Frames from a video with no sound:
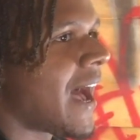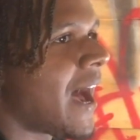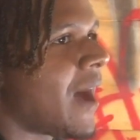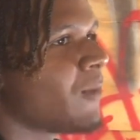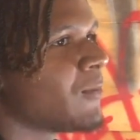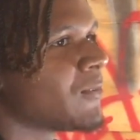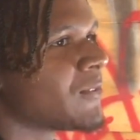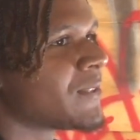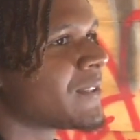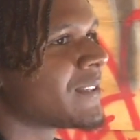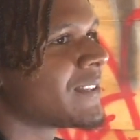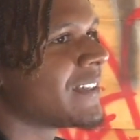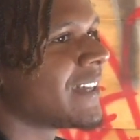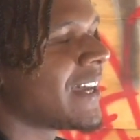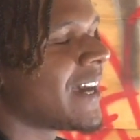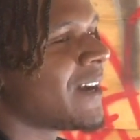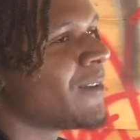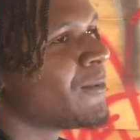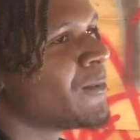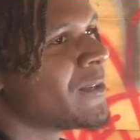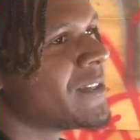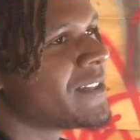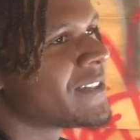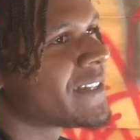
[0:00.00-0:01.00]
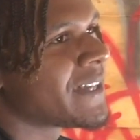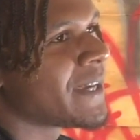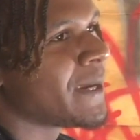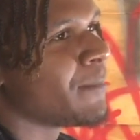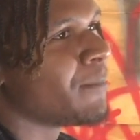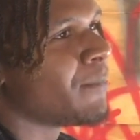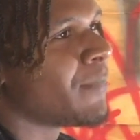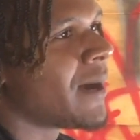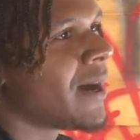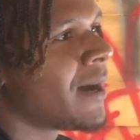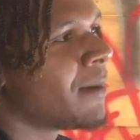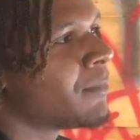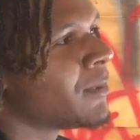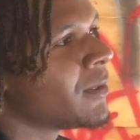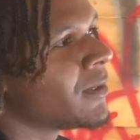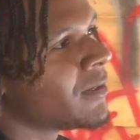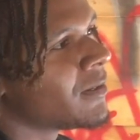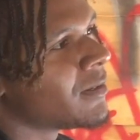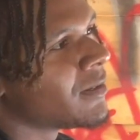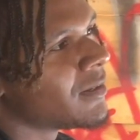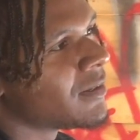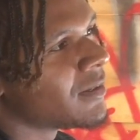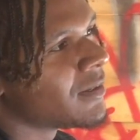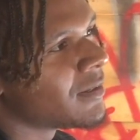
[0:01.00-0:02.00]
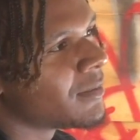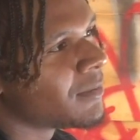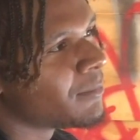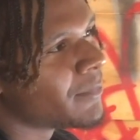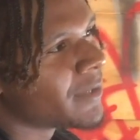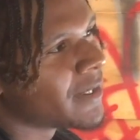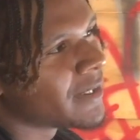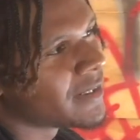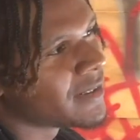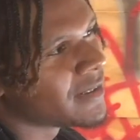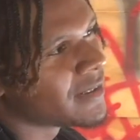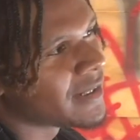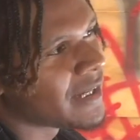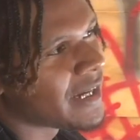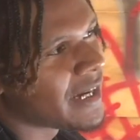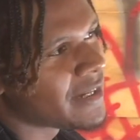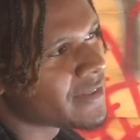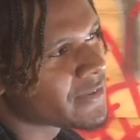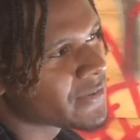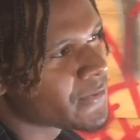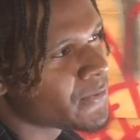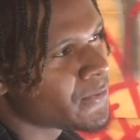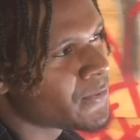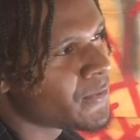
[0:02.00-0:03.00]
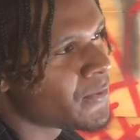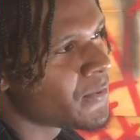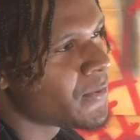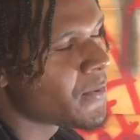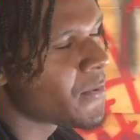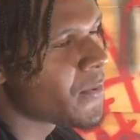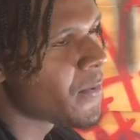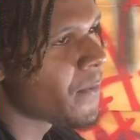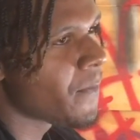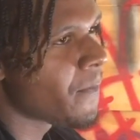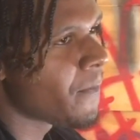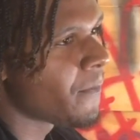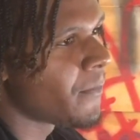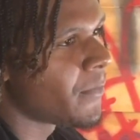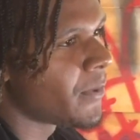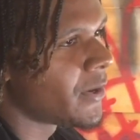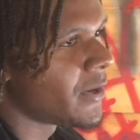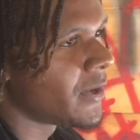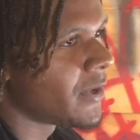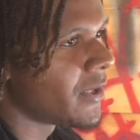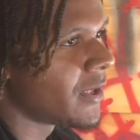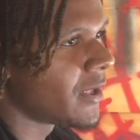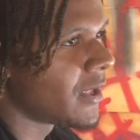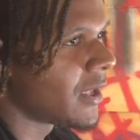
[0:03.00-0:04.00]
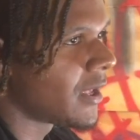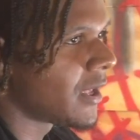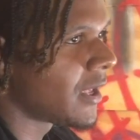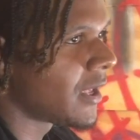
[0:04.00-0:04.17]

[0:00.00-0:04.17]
I want to say popular back then in high school, but